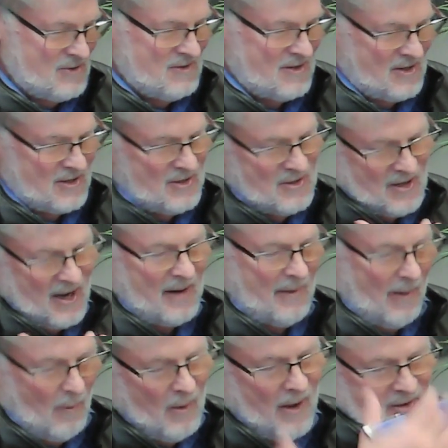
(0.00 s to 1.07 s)
could you talk
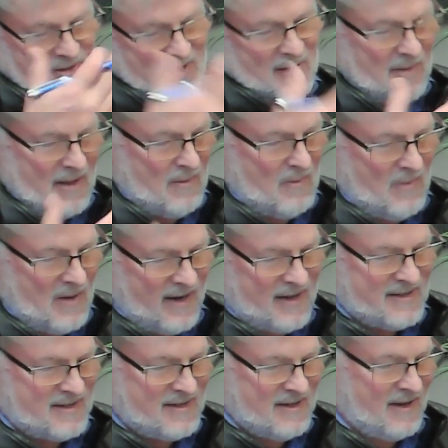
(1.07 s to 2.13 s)
about what are some of the
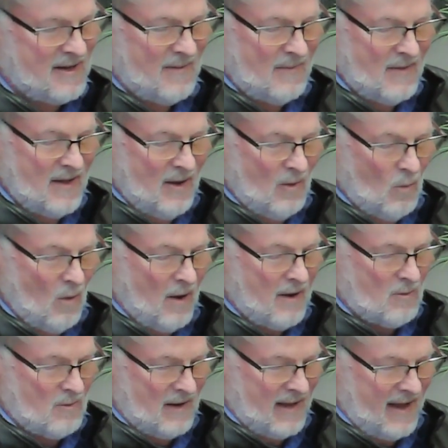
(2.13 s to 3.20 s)
biggest
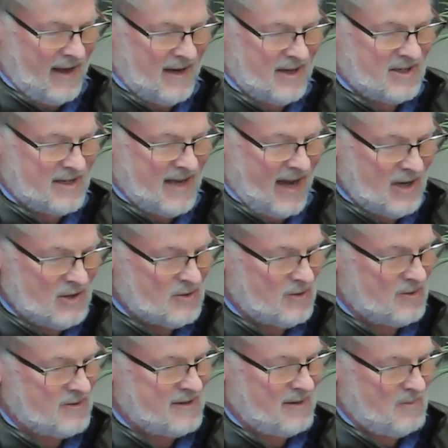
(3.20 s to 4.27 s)
water-related
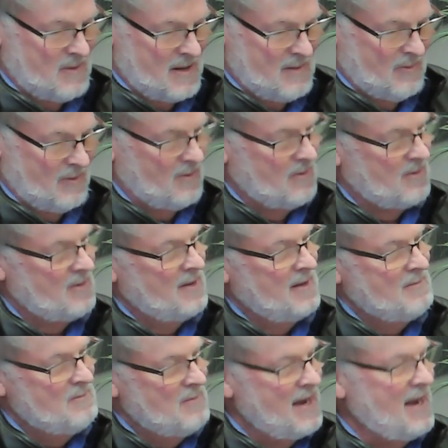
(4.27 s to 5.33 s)
dangers that people
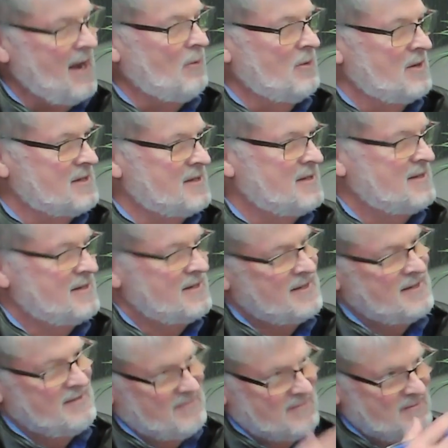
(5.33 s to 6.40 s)
may not always
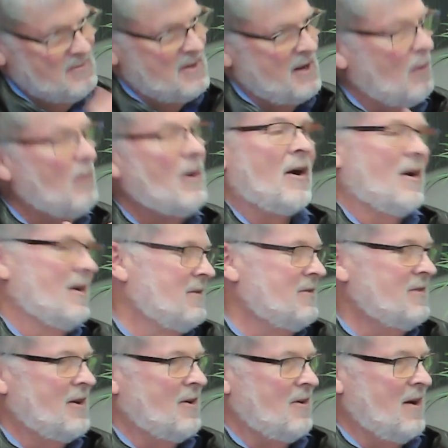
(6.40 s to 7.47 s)
be aware
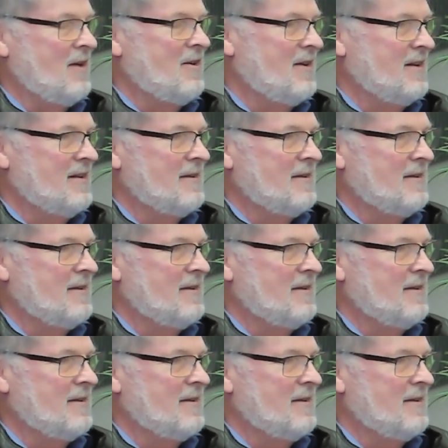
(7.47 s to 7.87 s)
of in our area?